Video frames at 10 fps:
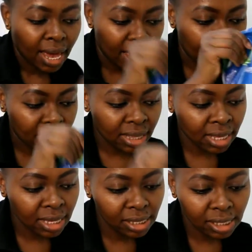and
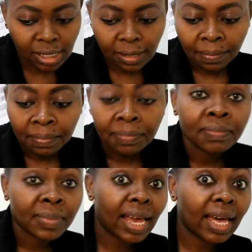this
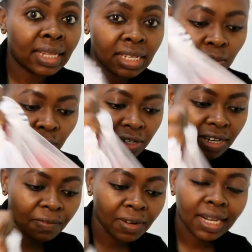and this most
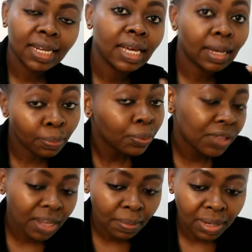definitely, and put
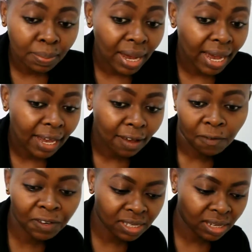them in my
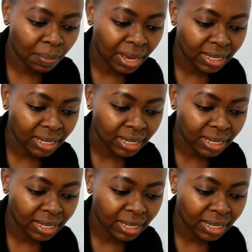freezer bag.